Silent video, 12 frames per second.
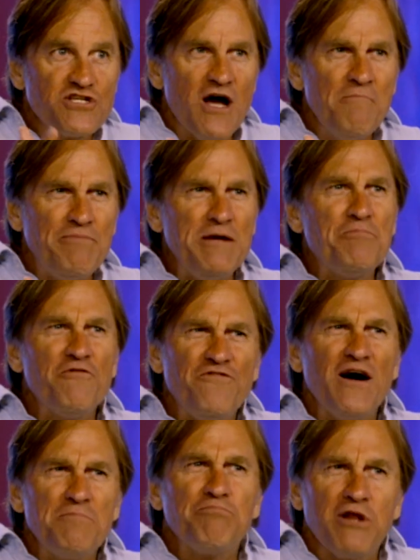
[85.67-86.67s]
some people
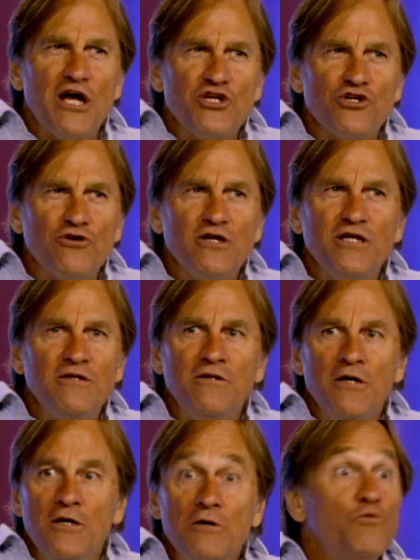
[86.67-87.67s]
find pleasure
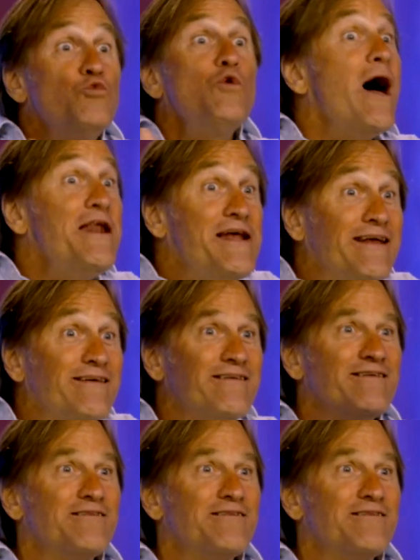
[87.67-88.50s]
in running,